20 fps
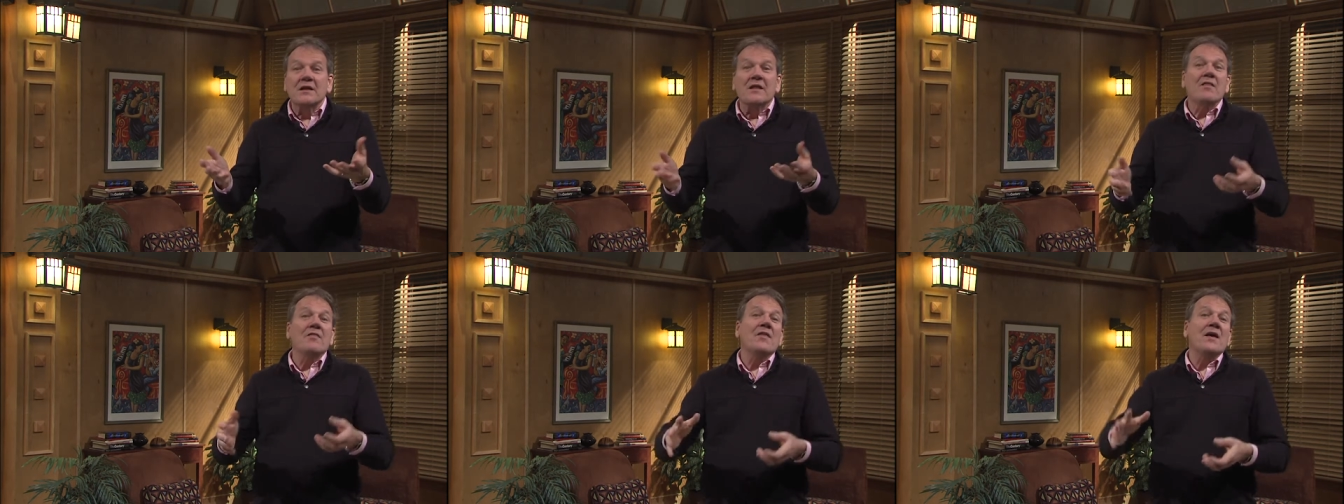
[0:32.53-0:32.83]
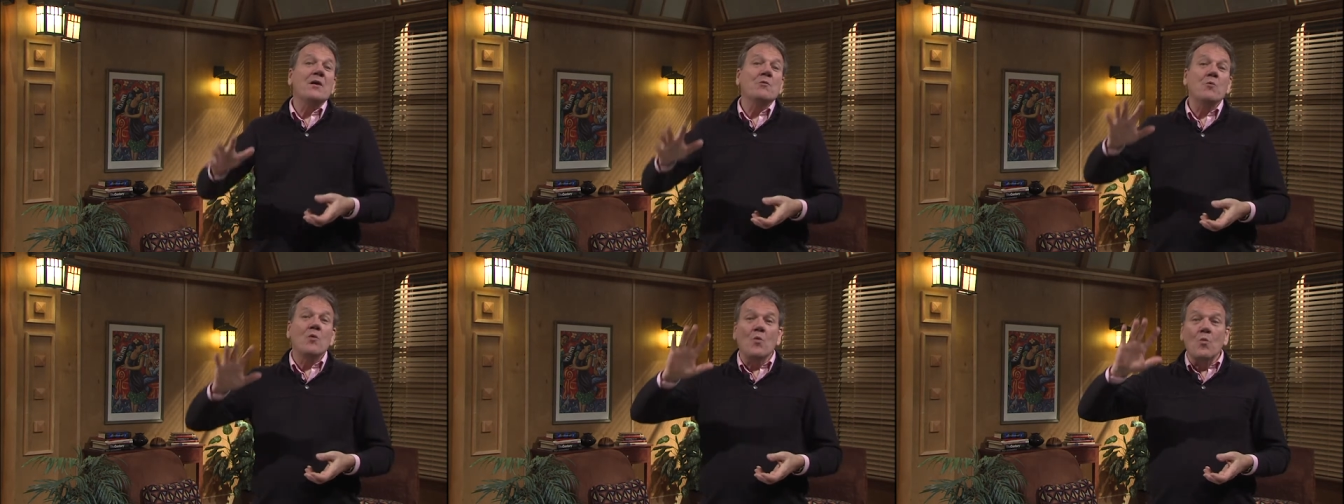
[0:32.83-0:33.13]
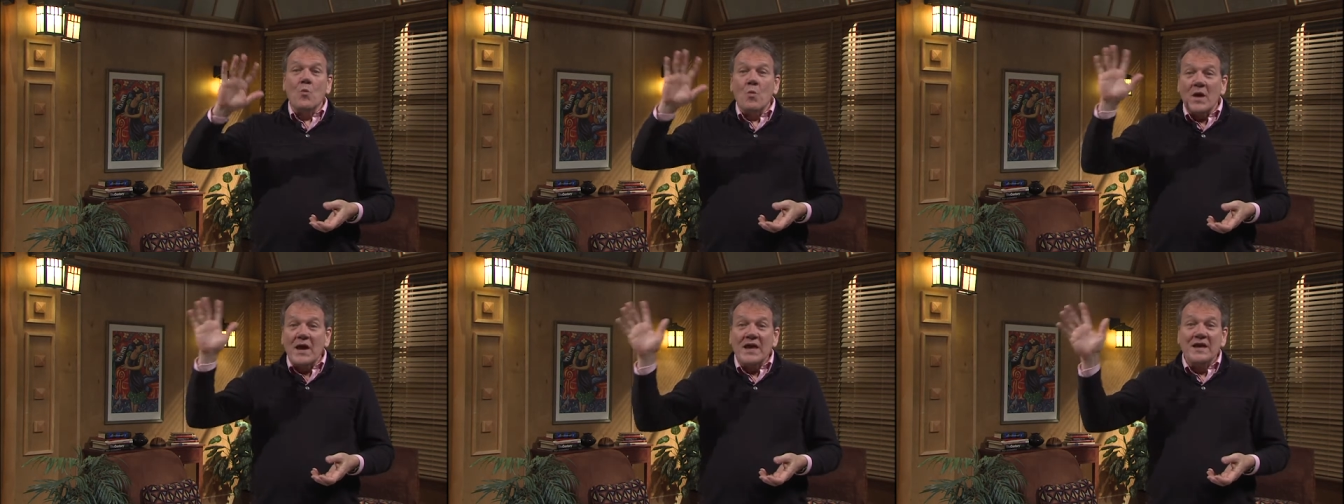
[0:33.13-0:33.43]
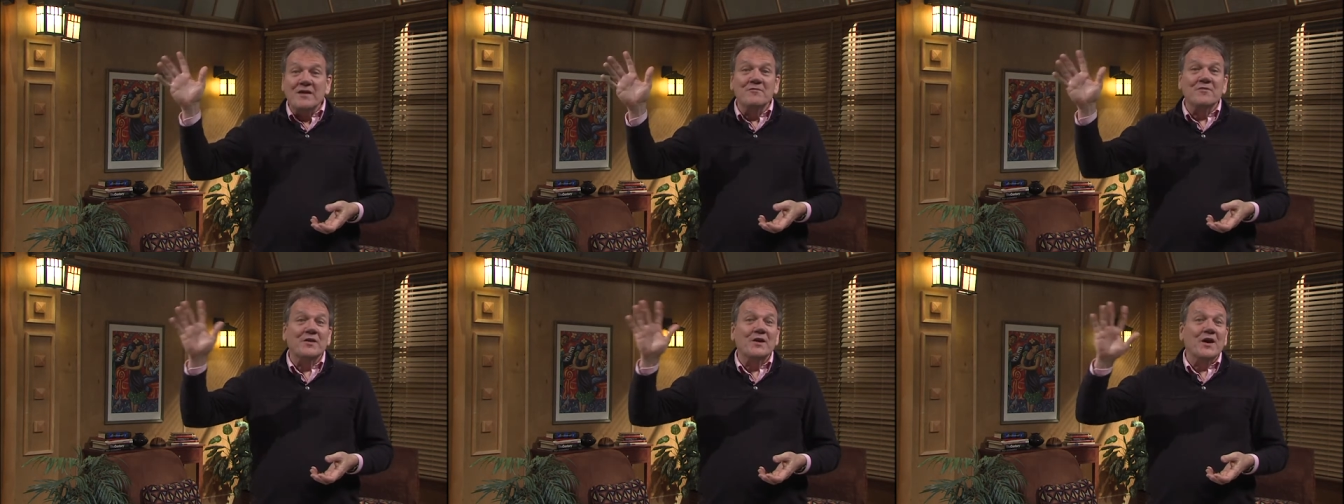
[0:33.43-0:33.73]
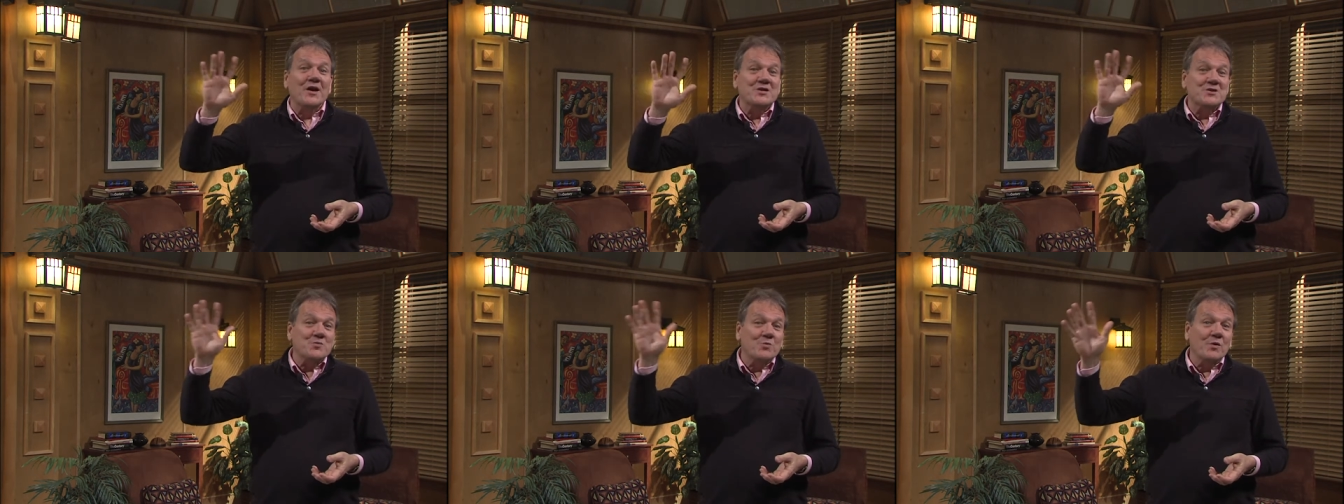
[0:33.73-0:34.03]
they will wave at
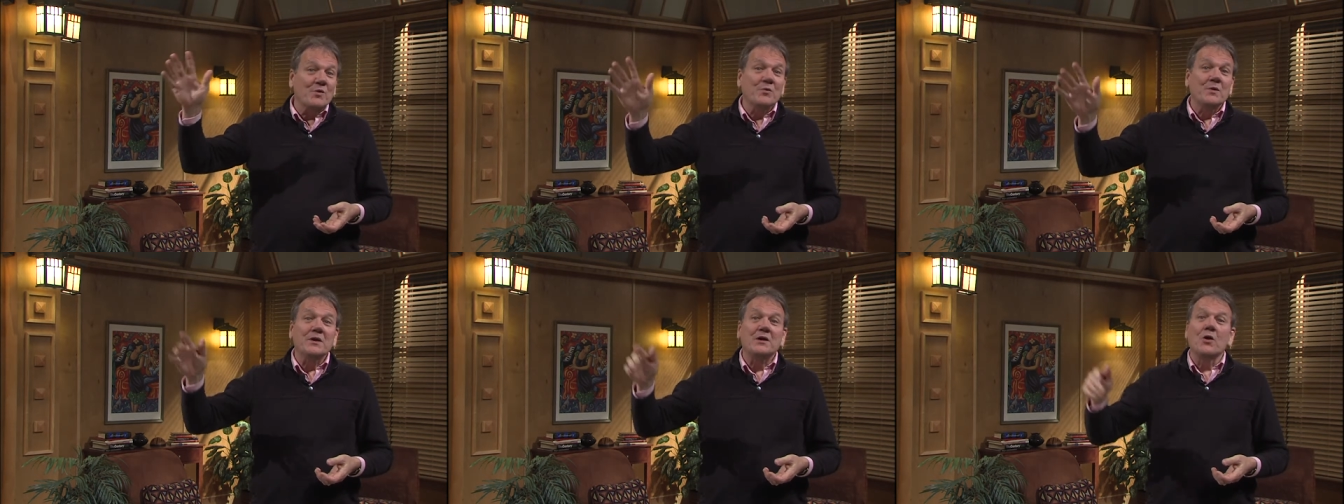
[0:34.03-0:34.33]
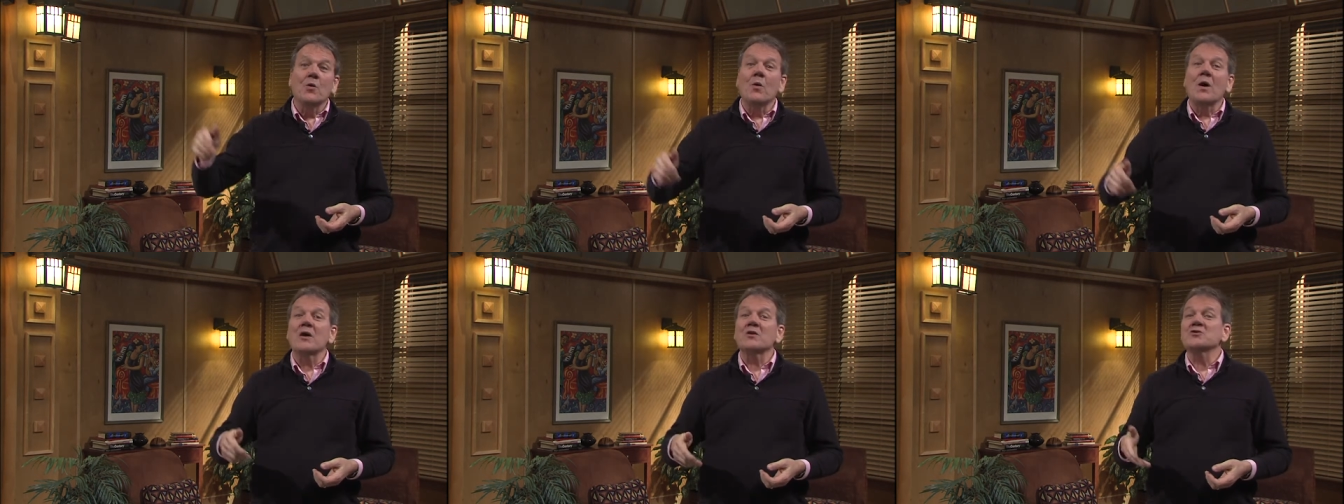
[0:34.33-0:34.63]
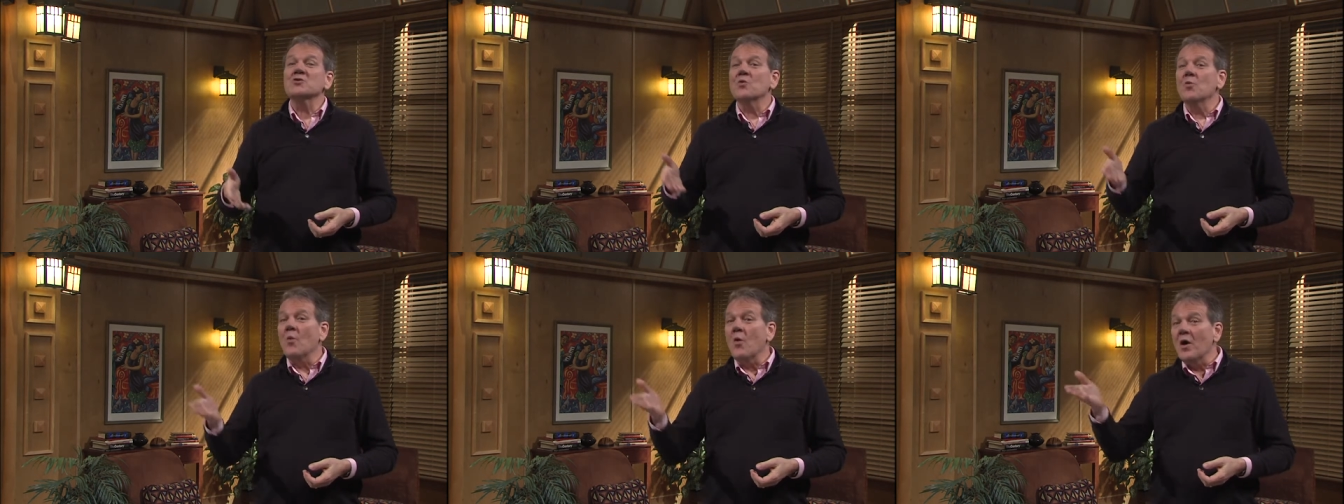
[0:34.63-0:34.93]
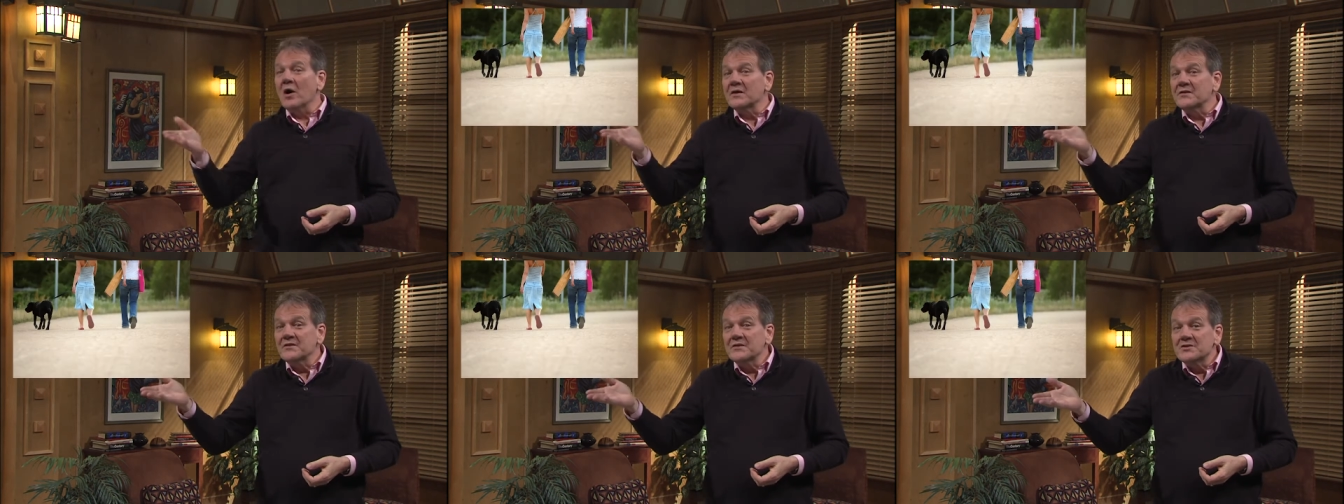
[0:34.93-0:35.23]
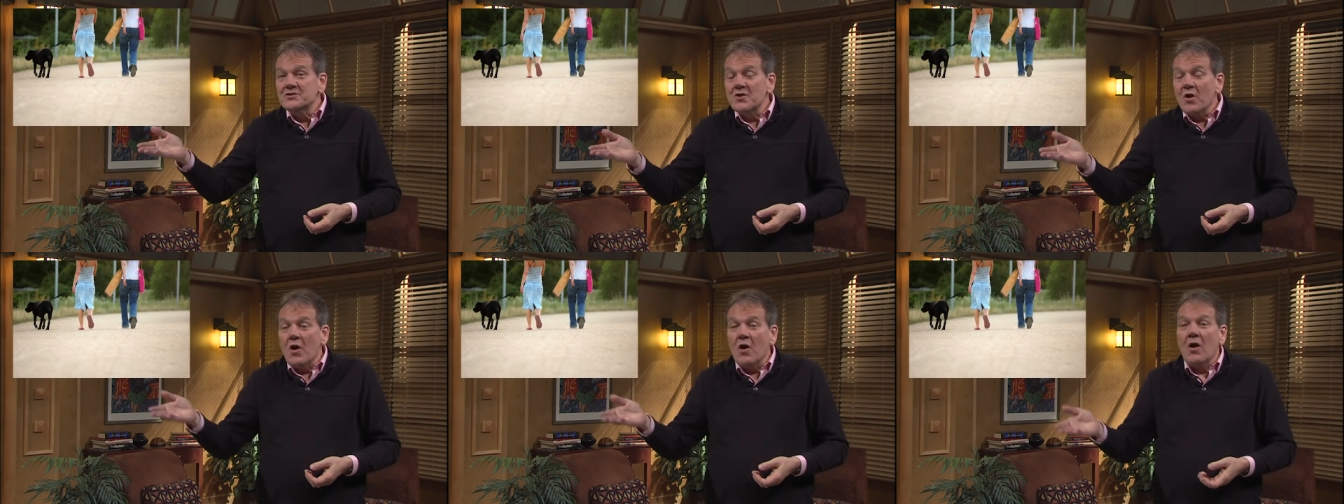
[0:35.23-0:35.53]
us when we go out to walk the
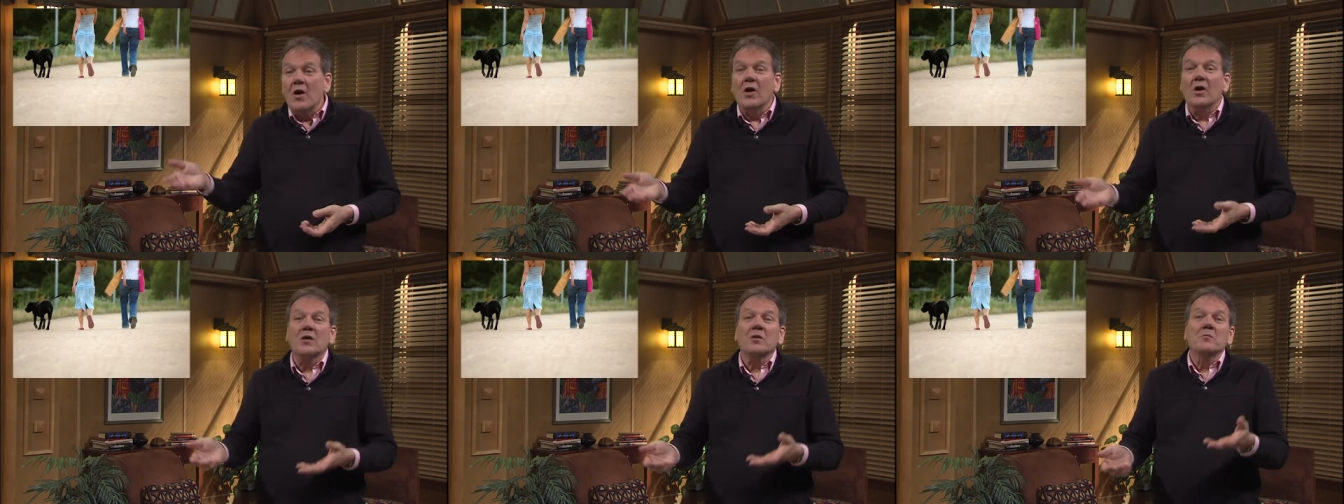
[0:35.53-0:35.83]
dog,